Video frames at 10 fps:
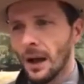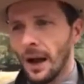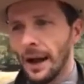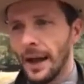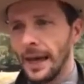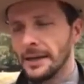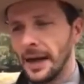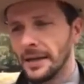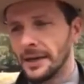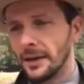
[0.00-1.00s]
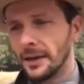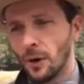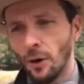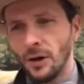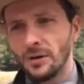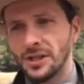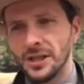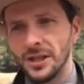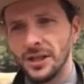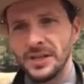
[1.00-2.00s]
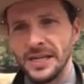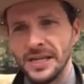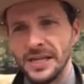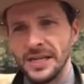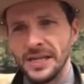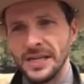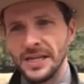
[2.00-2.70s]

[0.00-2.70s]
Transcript: And the Roanokes in the beginning willing to